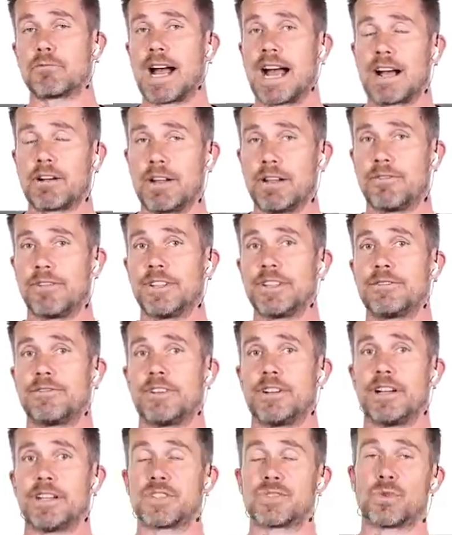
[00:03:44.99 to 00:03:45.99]
R F
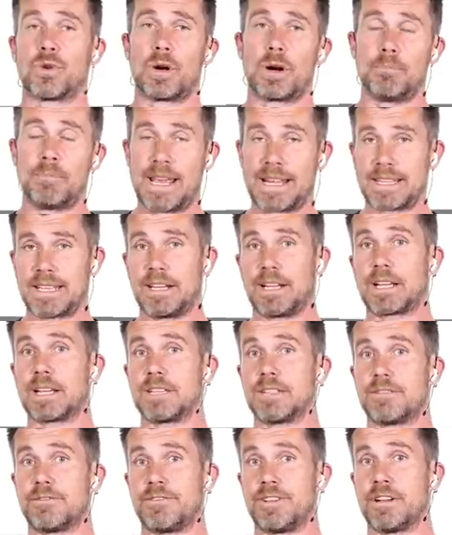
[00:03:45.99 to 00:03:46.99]
interference or magnetic
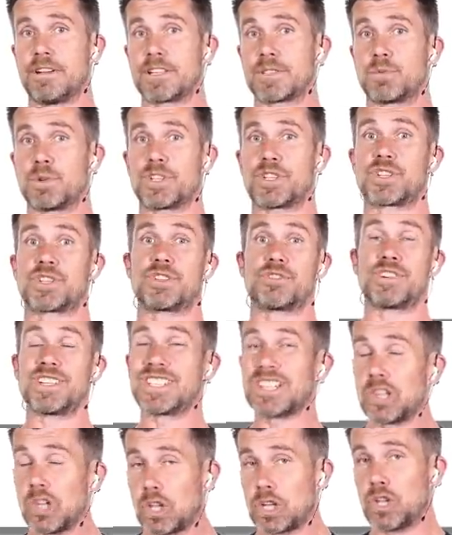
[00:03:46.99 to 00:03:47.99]
interference, which there
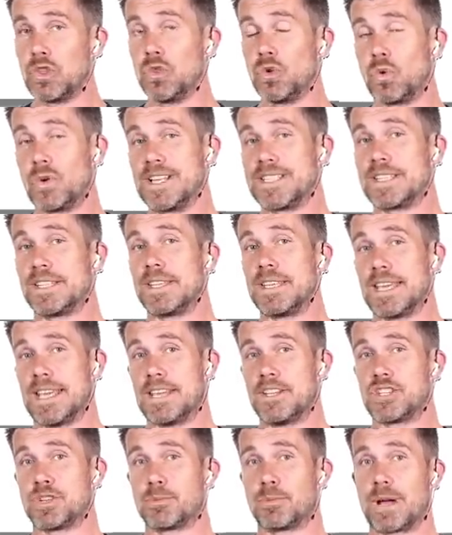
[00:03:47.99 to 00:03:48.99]
is a lot of noise in the
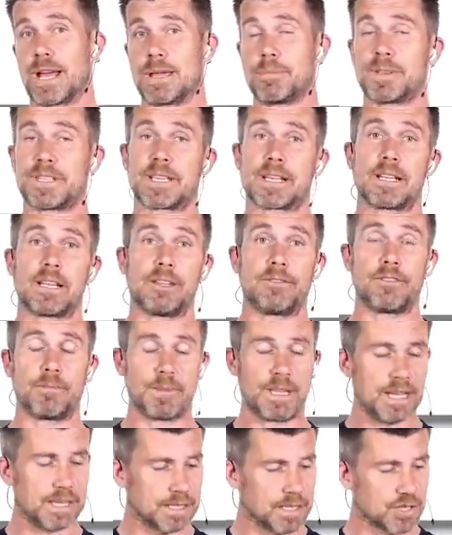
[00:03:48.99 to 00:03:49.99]
engine bay, particularly
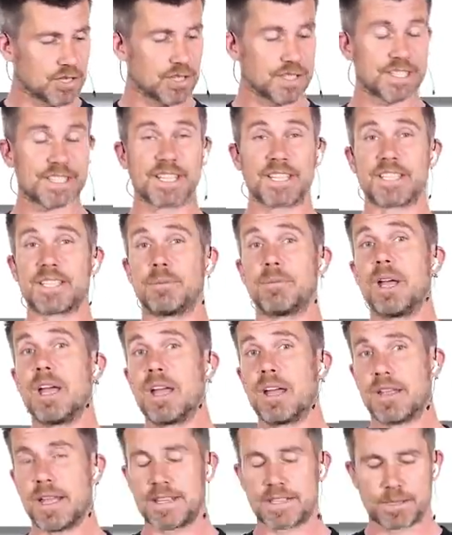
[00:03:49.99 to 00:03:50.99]
from the ignition system.
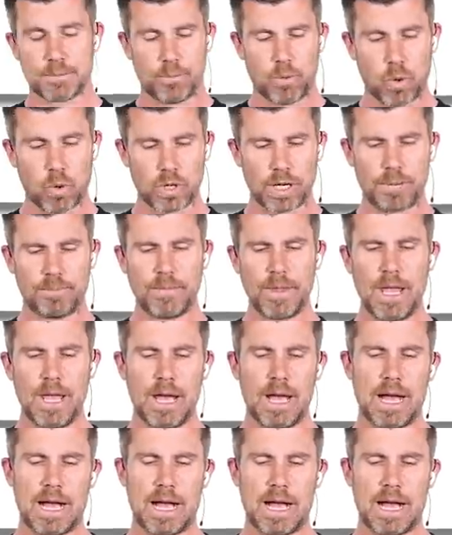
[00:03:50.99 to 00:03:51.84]
That's important.